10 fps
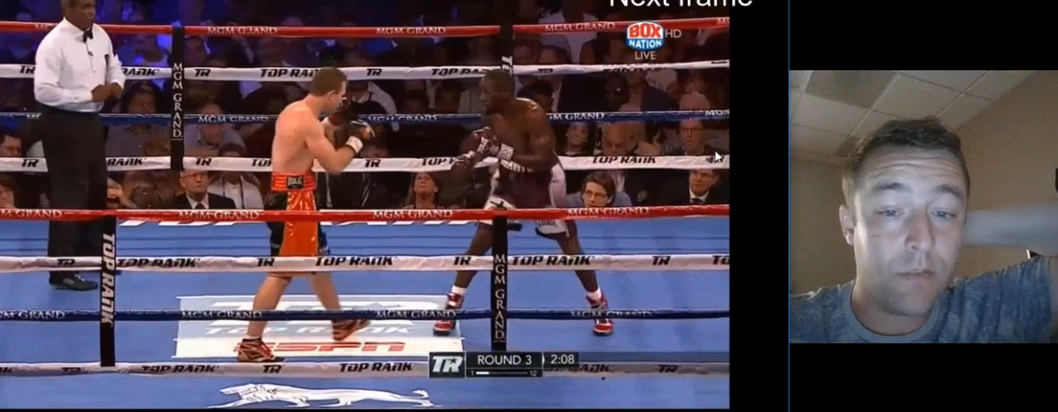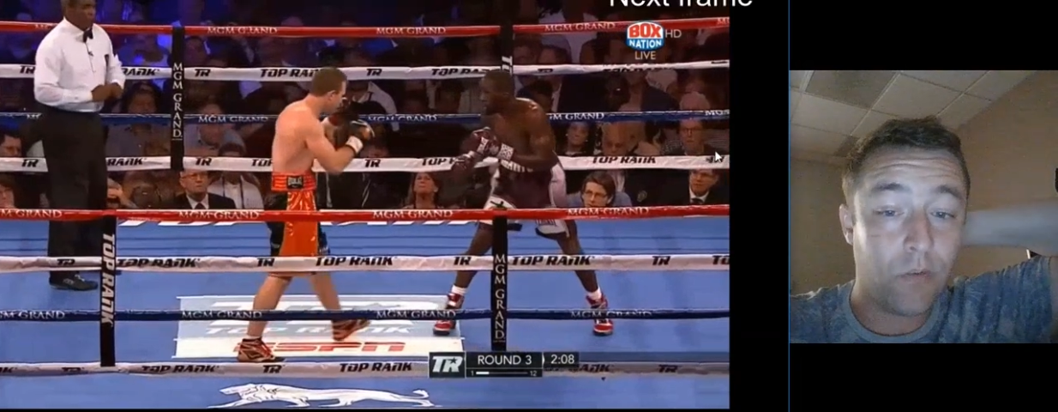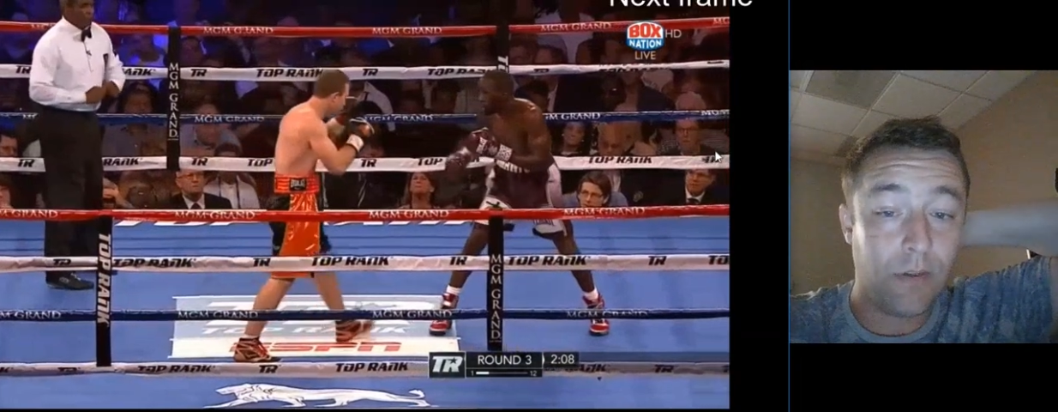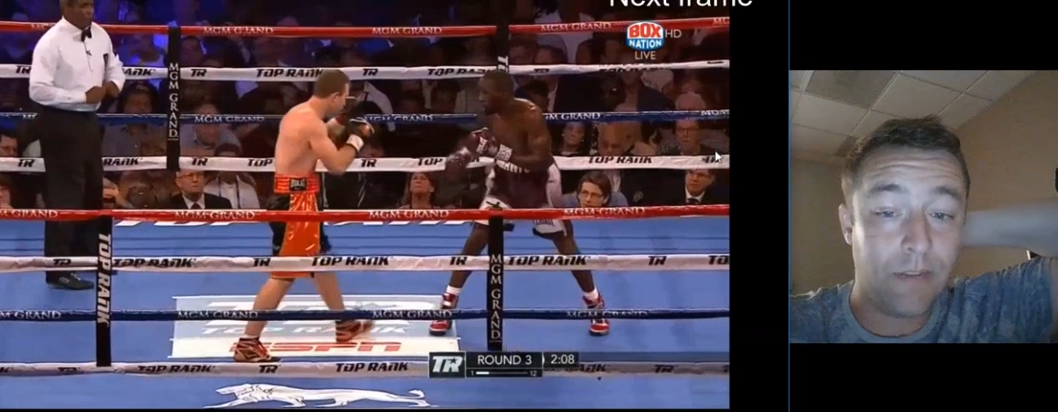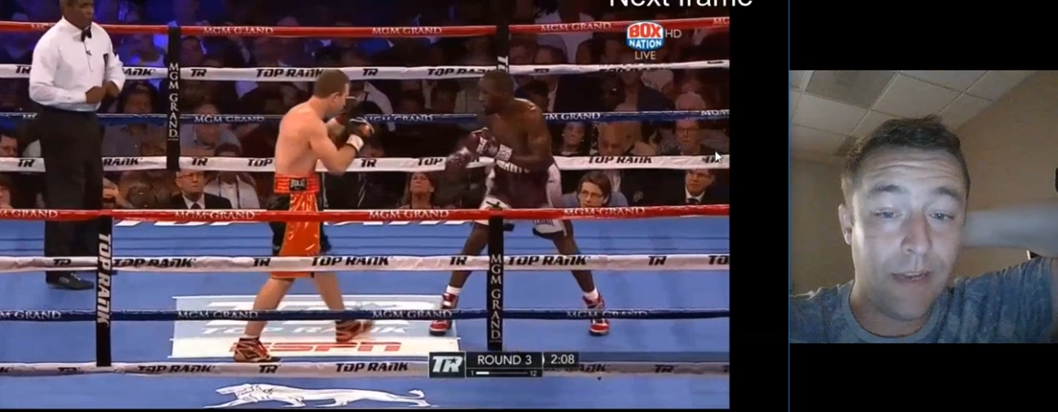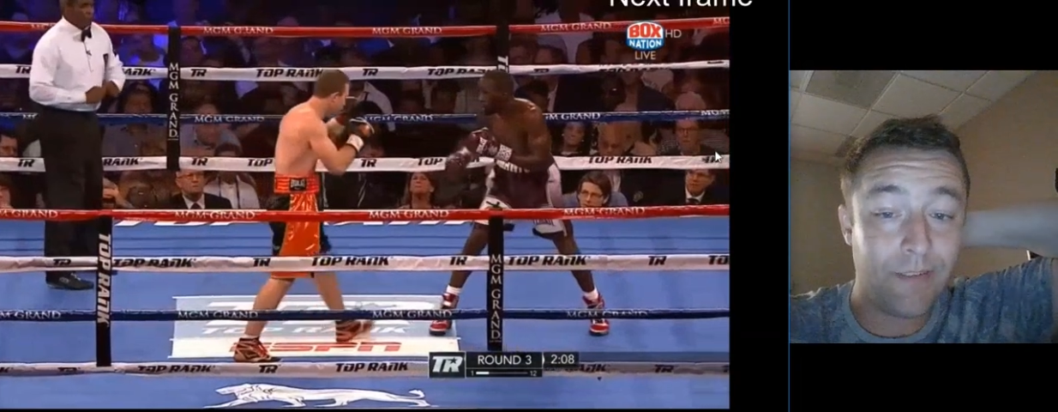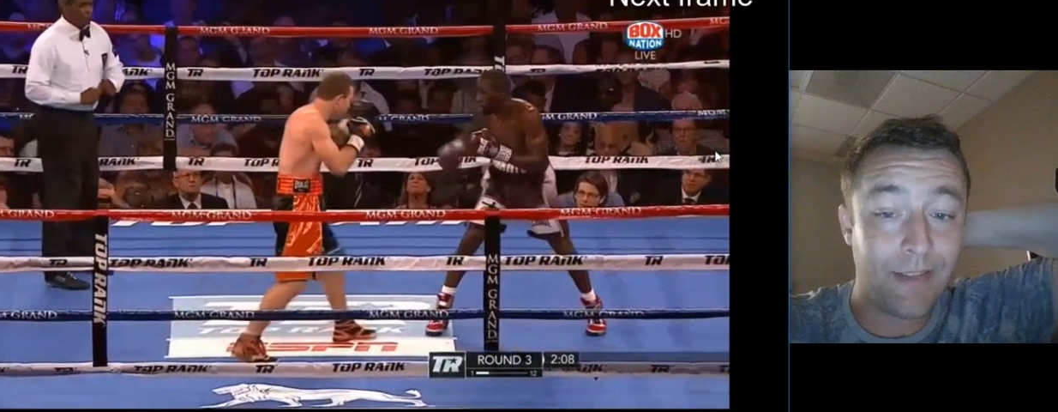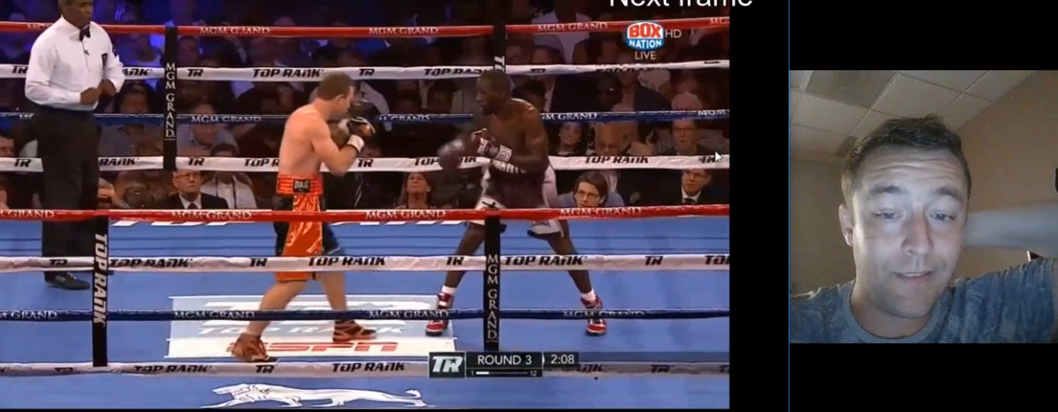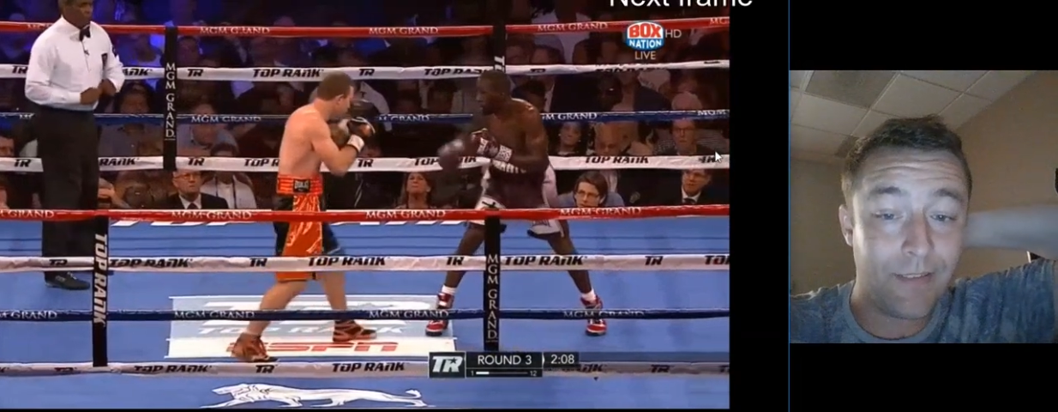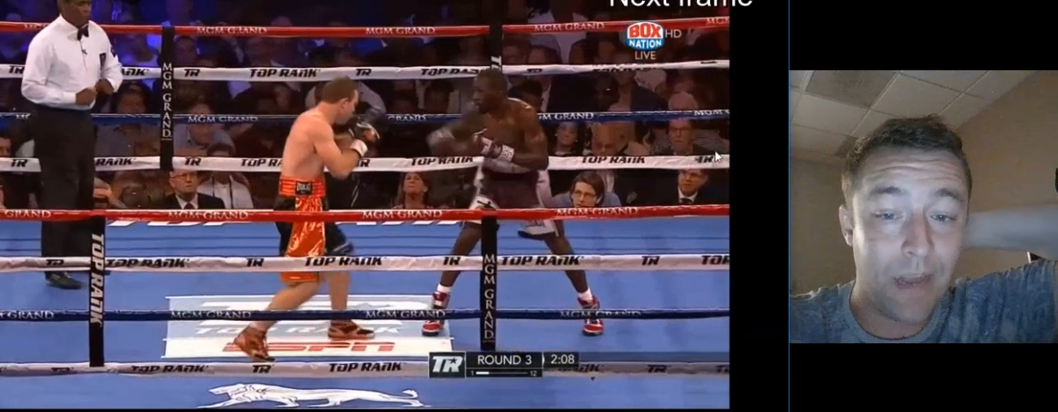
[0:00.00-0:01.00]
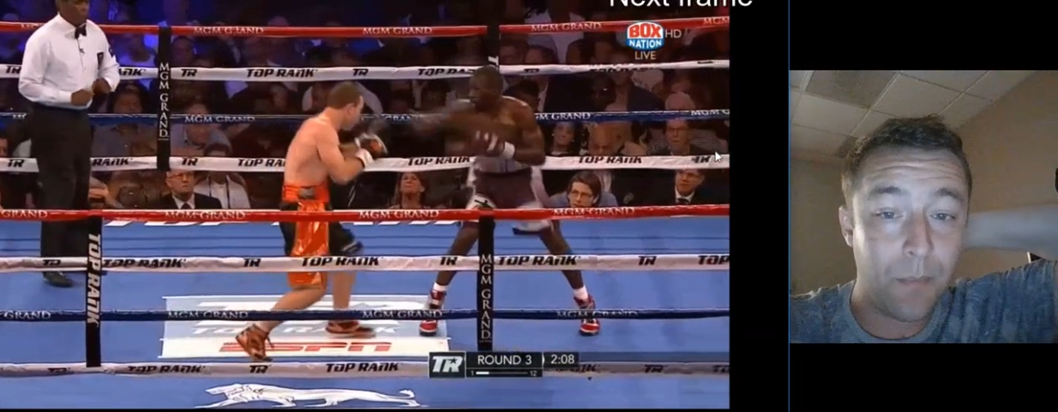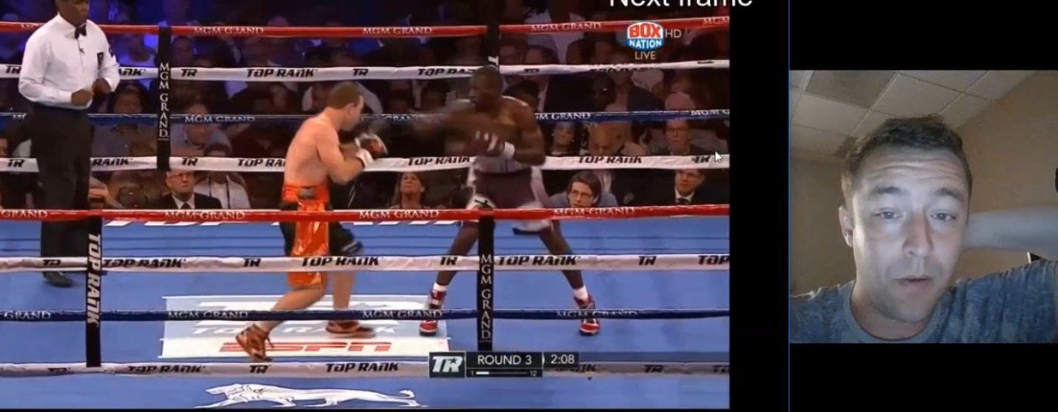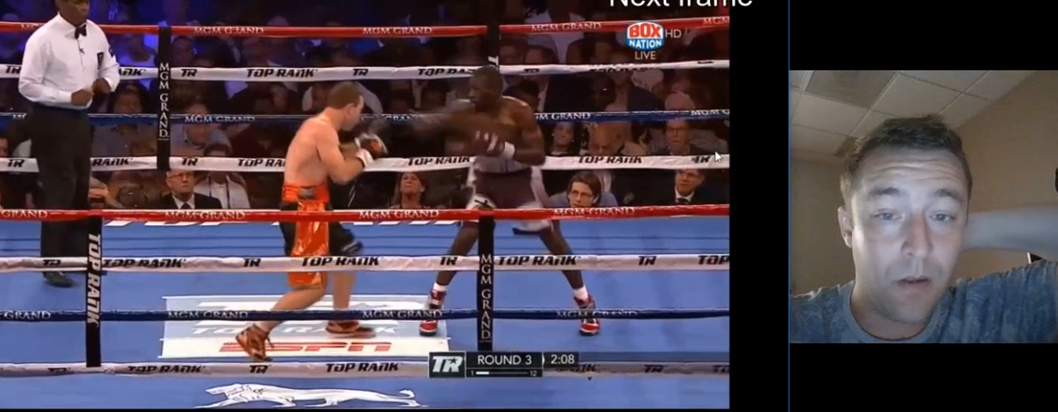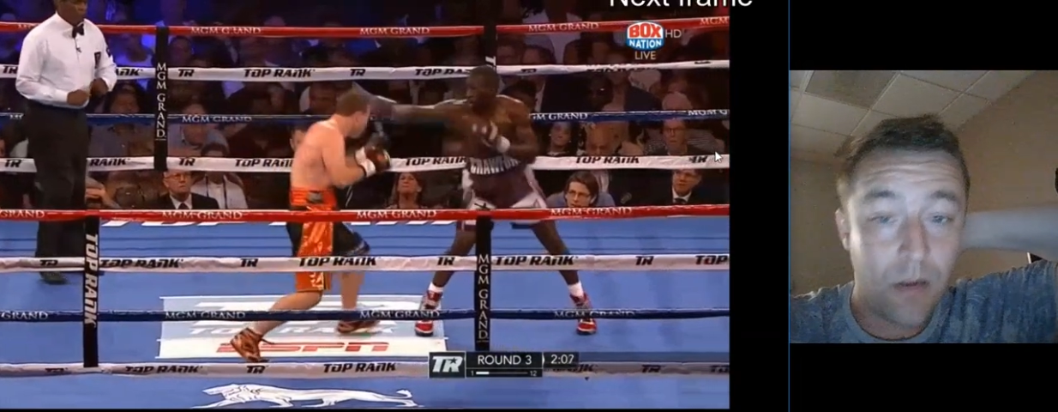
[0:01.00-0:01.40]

So he takes that step,